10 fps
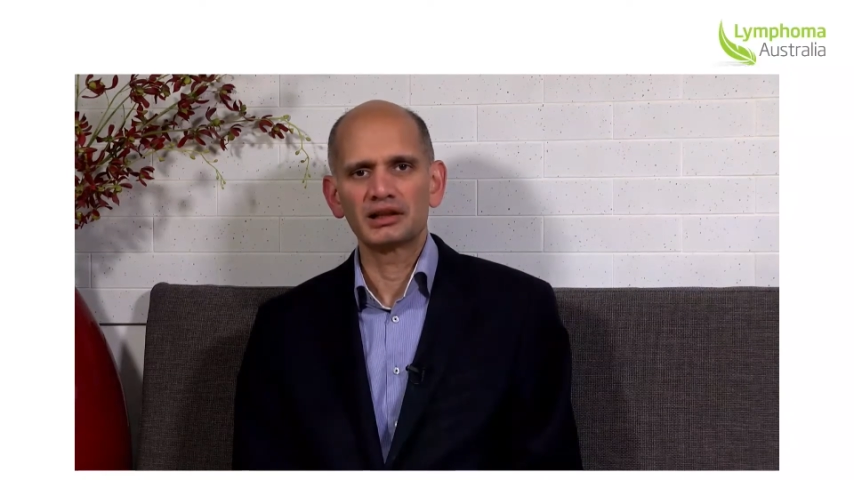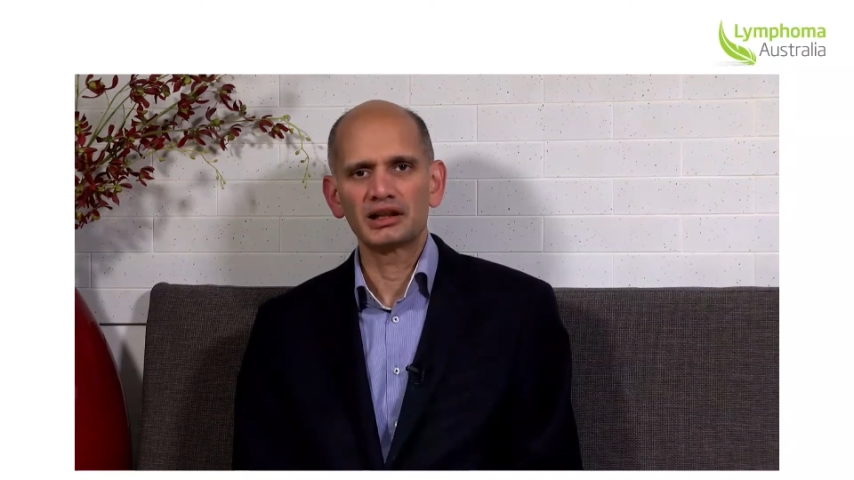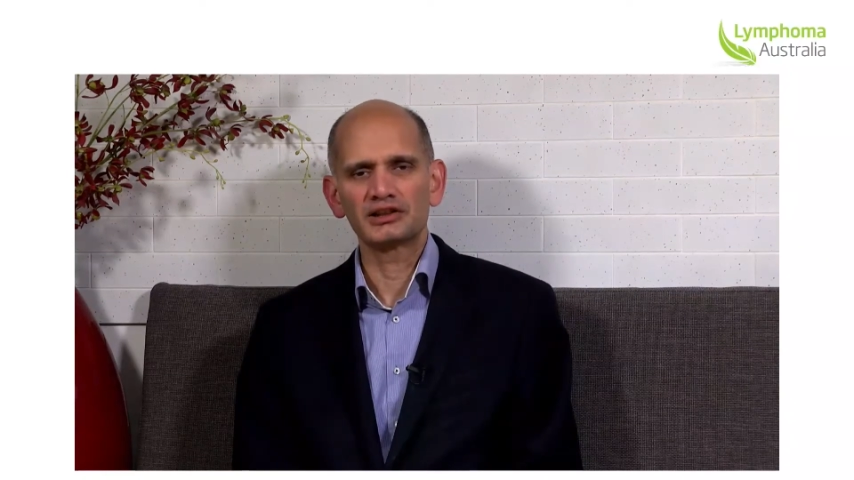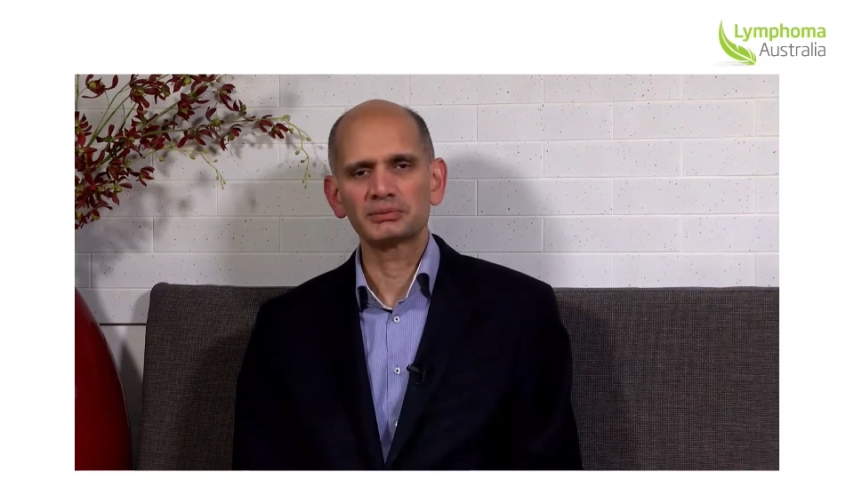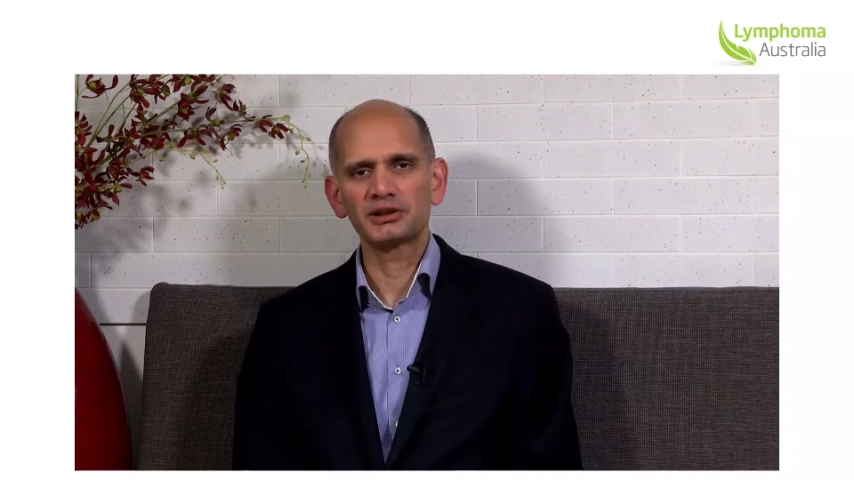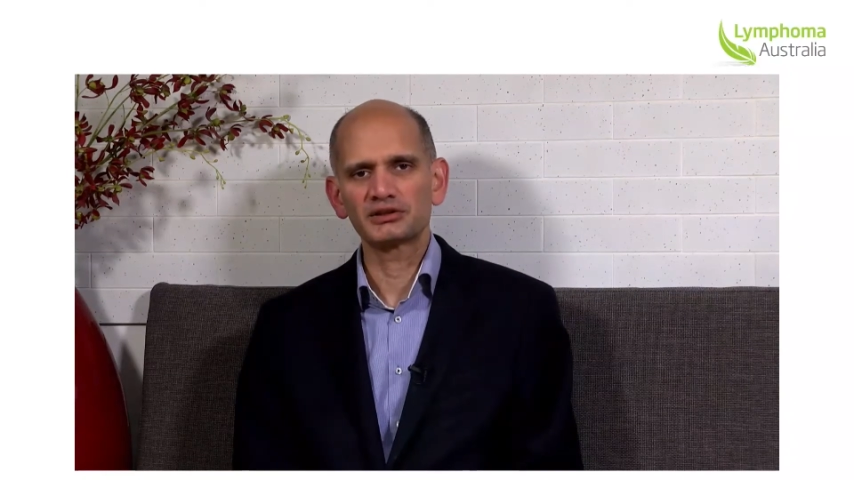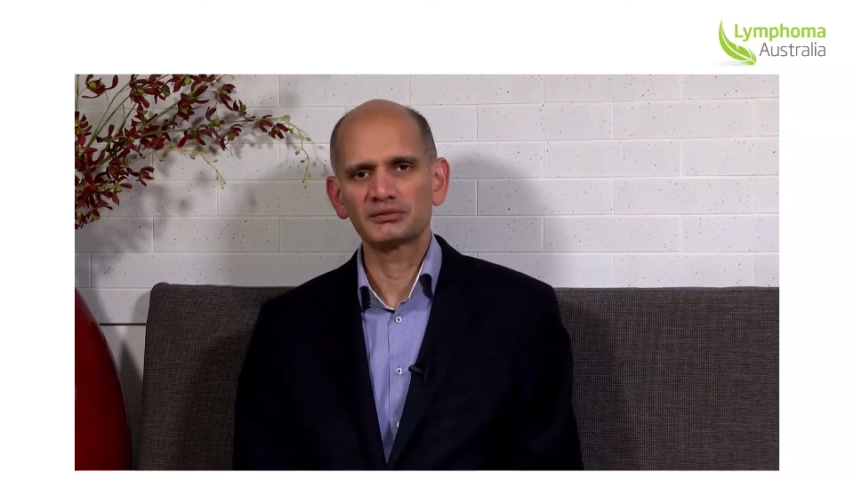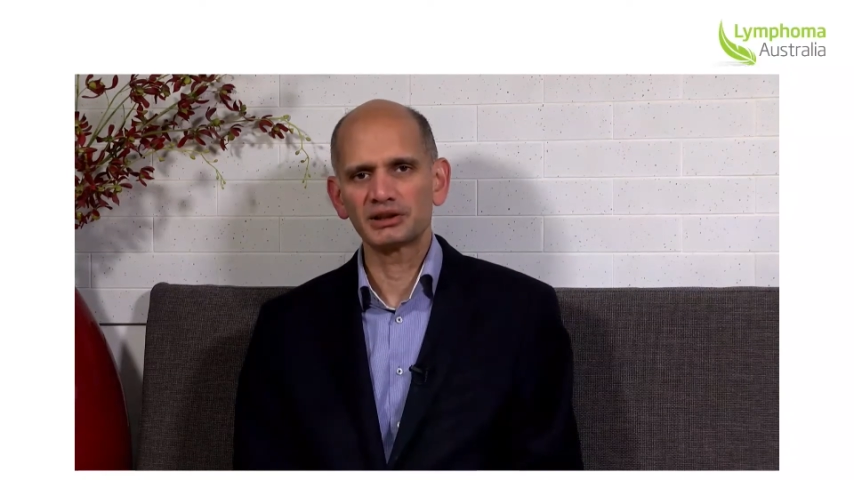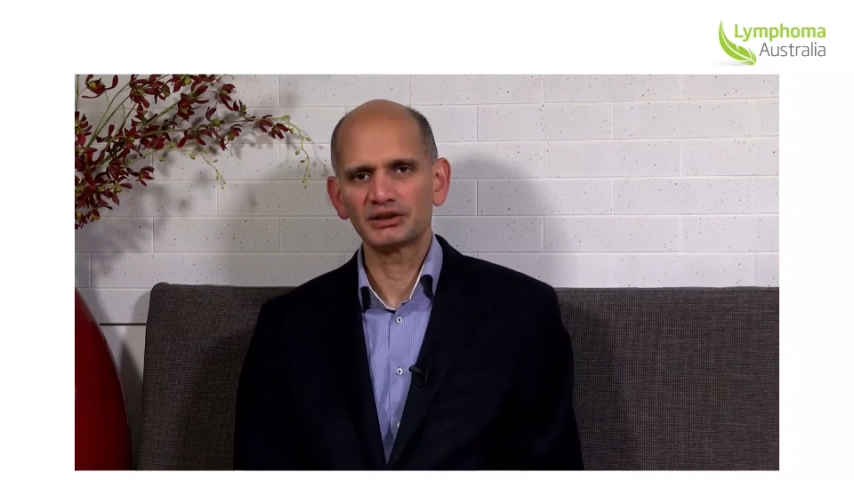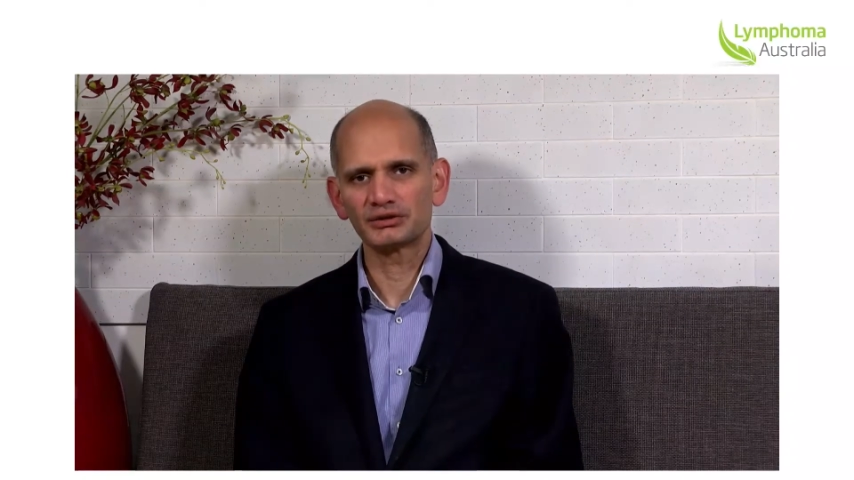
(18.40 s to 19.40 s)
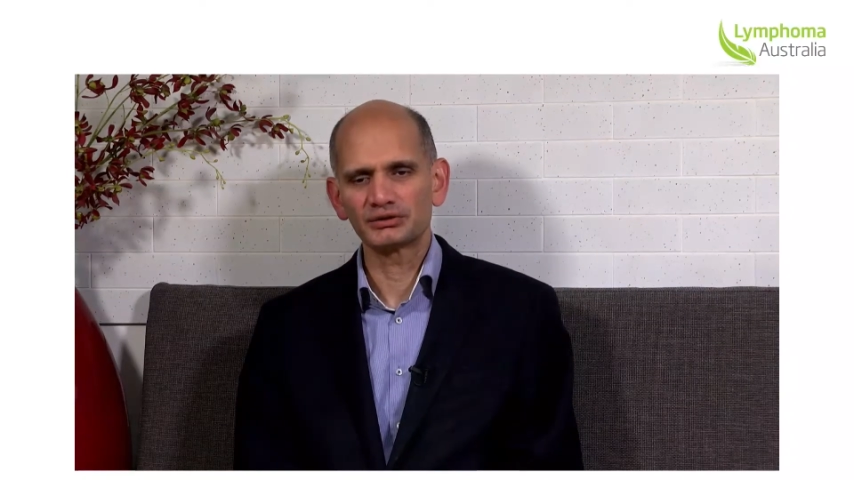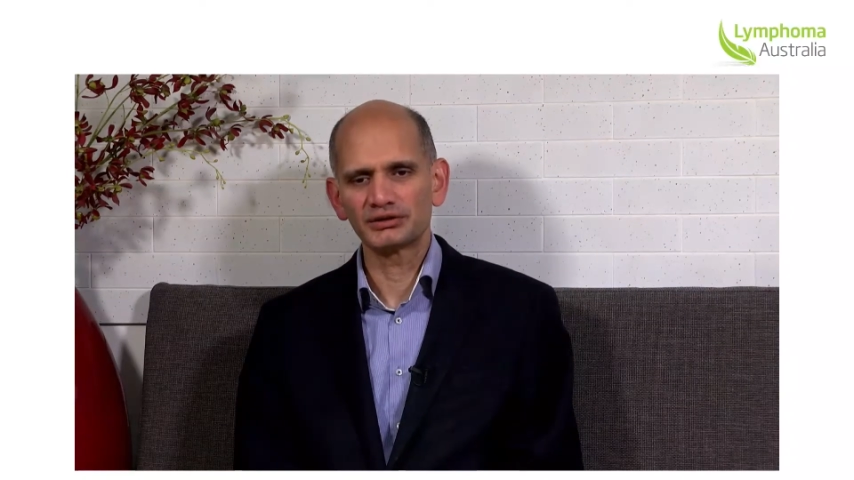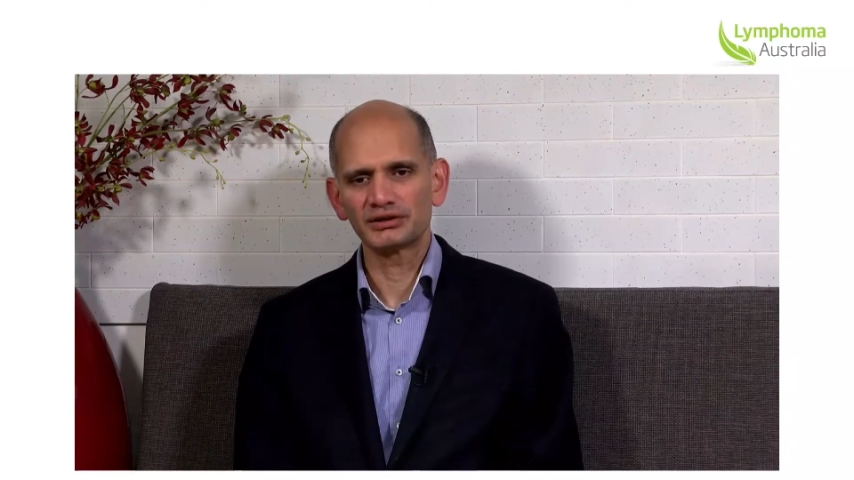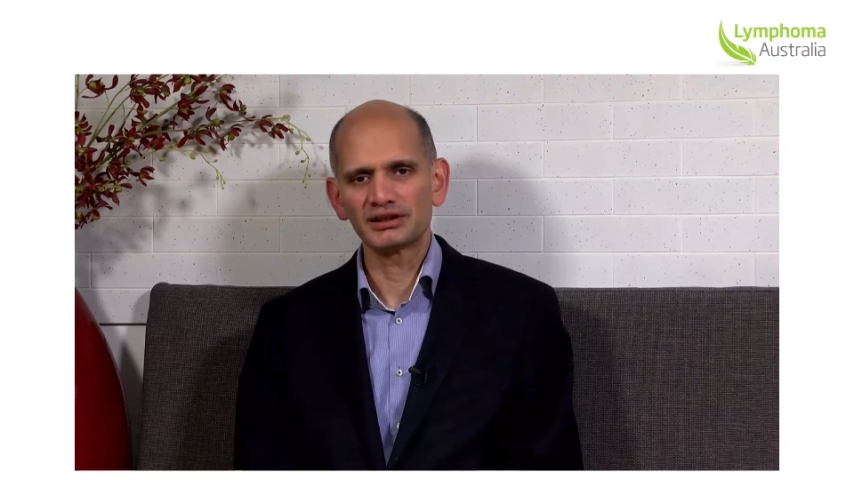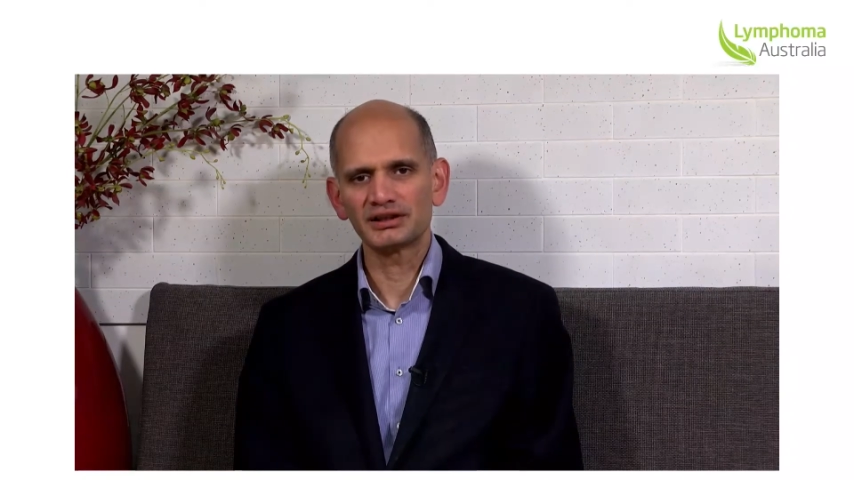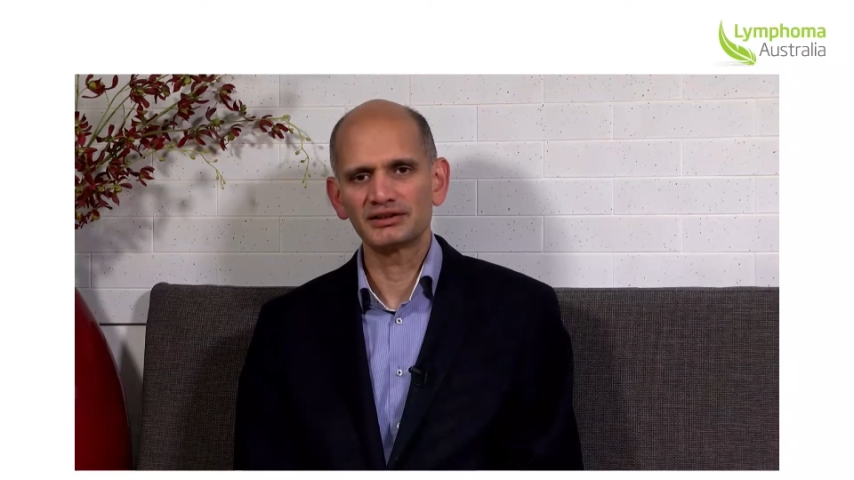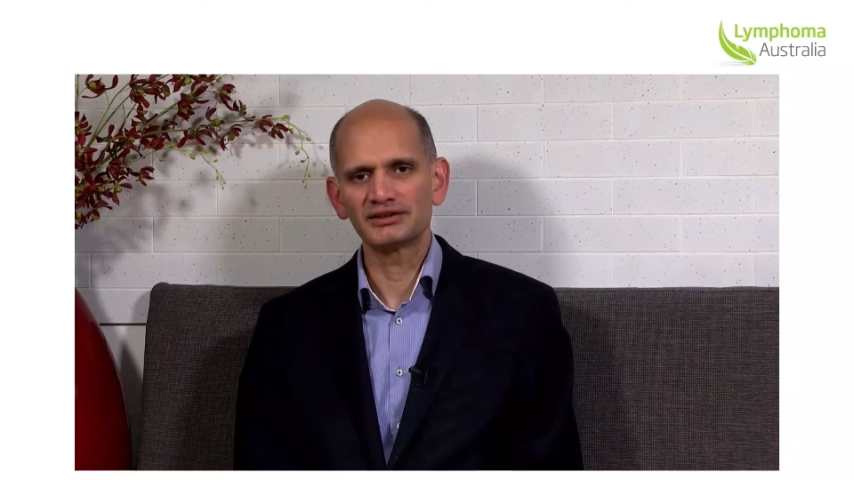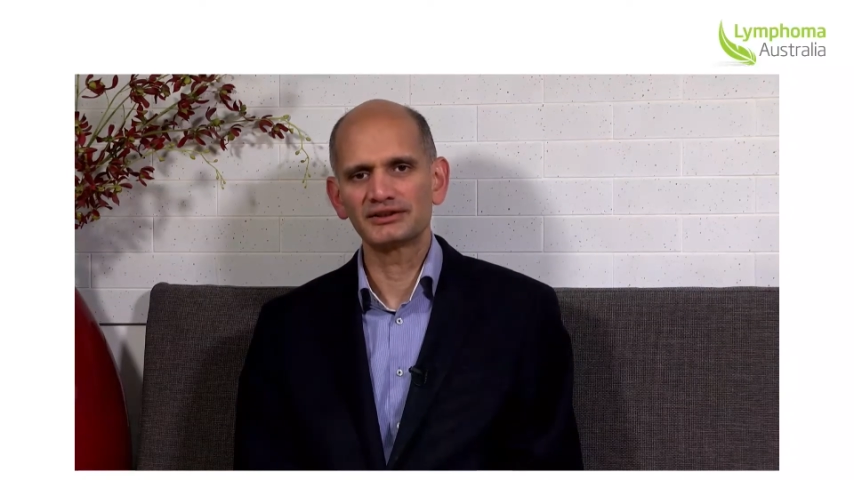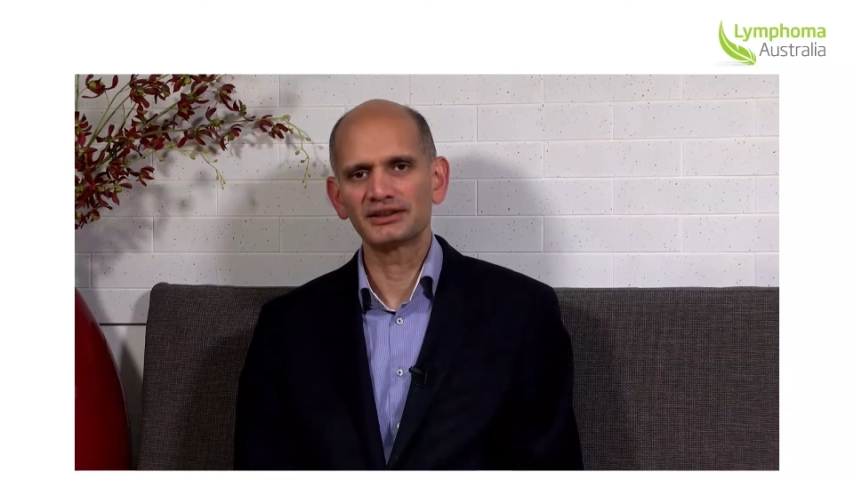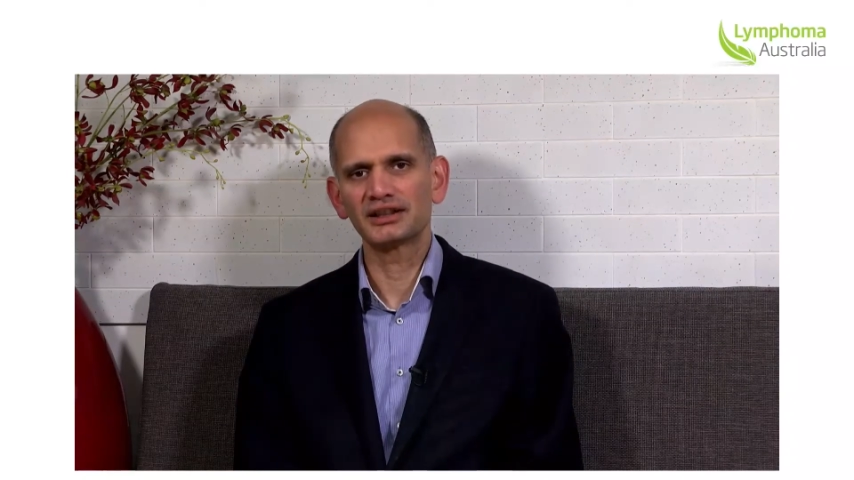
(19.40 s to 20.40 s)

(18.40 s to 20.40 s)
large part of my role is